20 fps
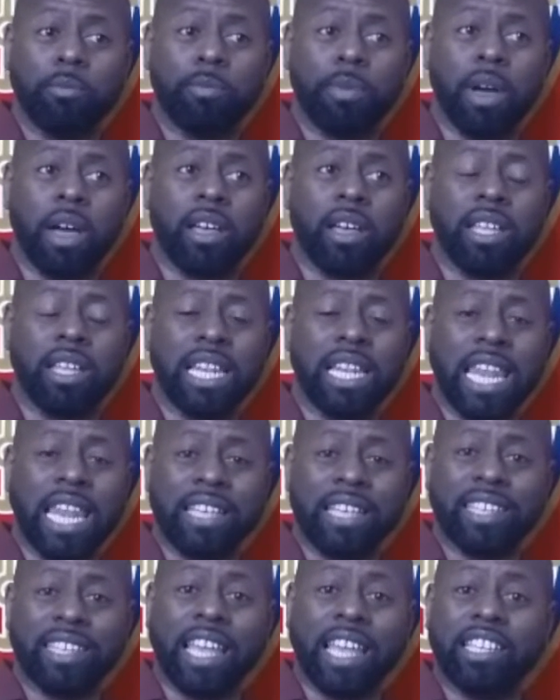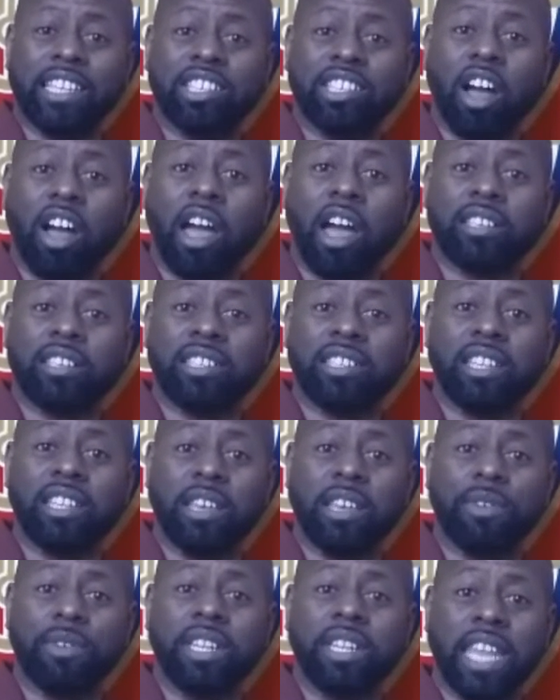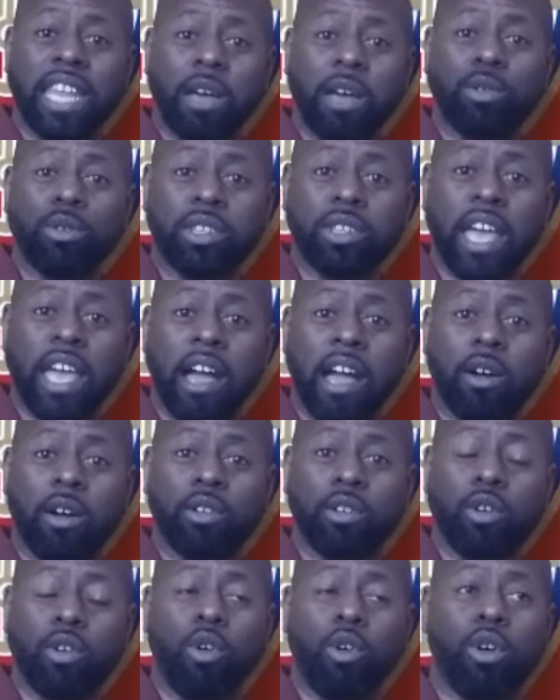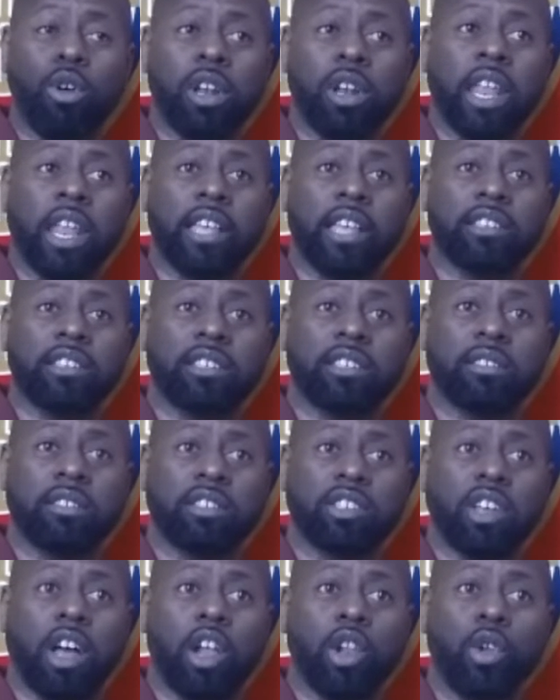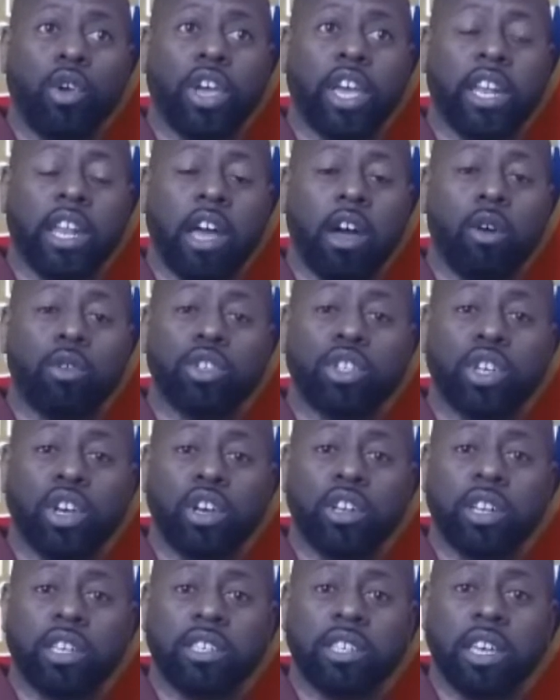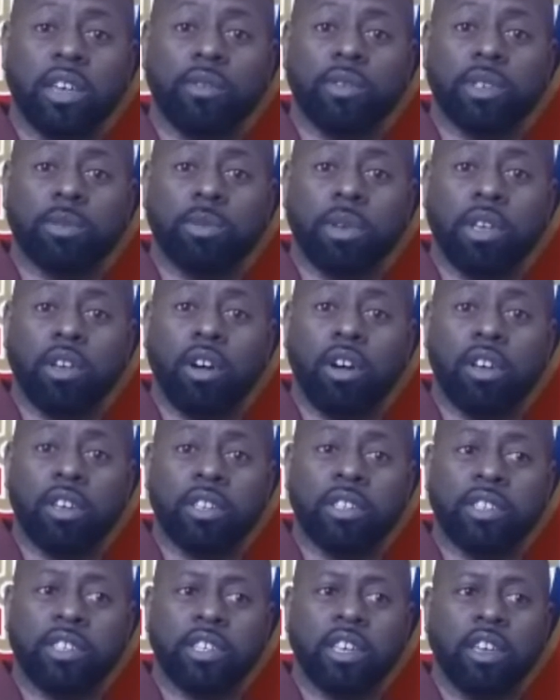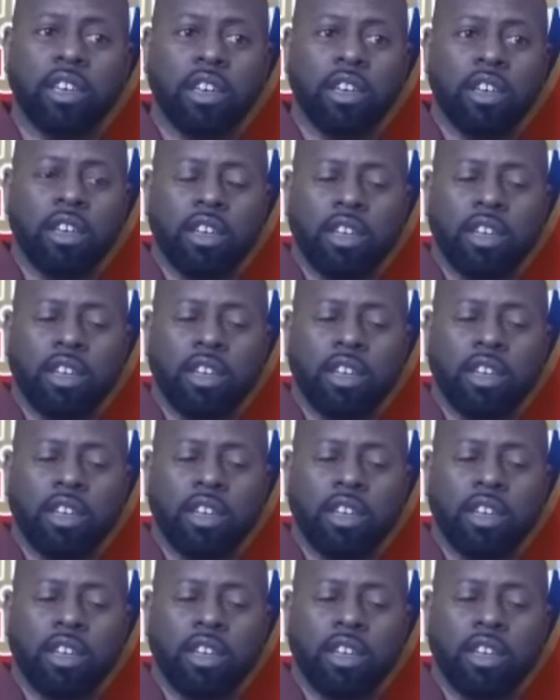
but let's get these guys either nailed down or let's start looking at alternatives because